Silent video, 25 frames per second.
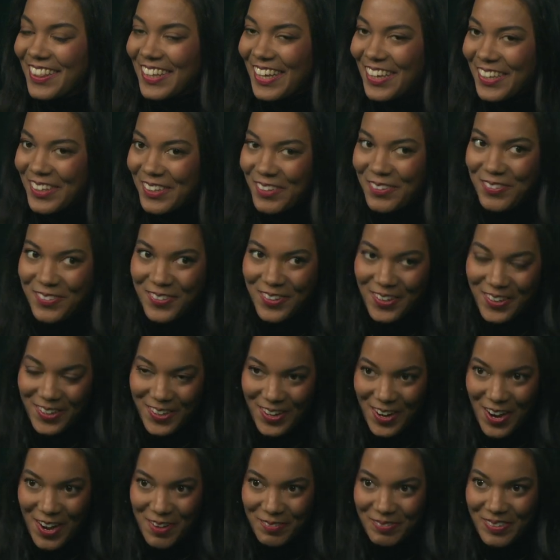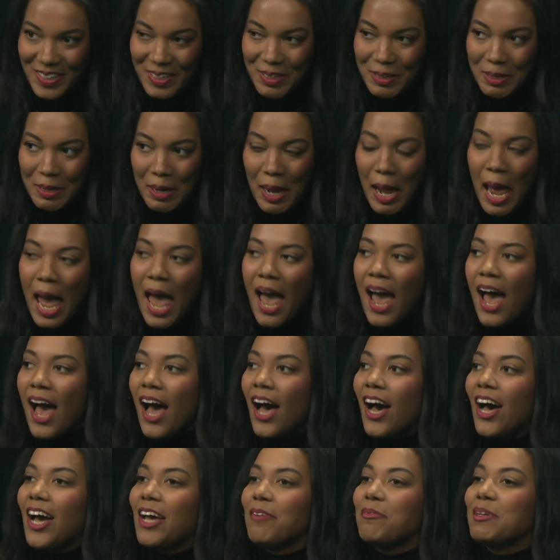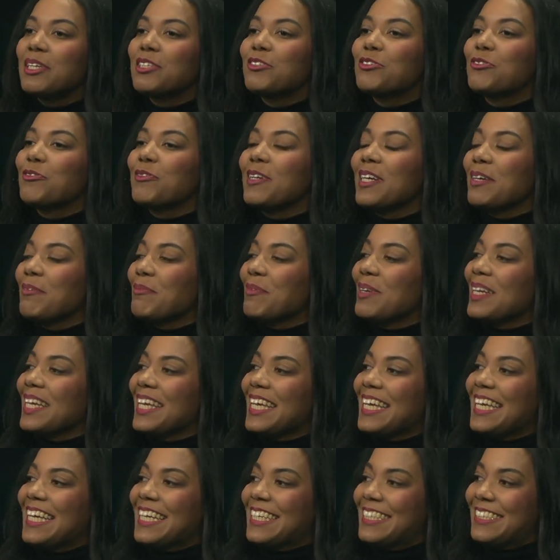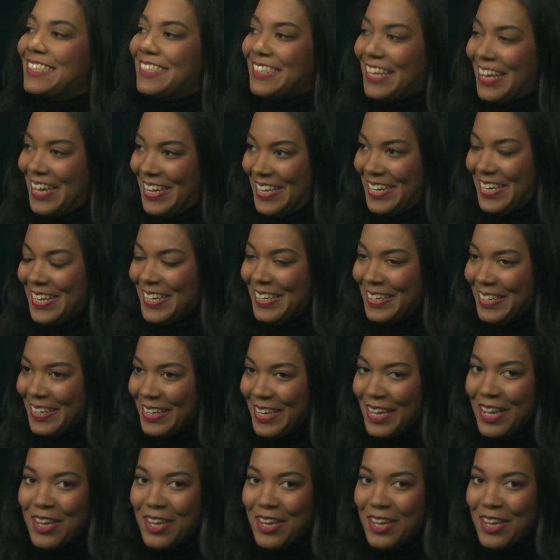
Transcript: Thank you for coming. I'm extremely excited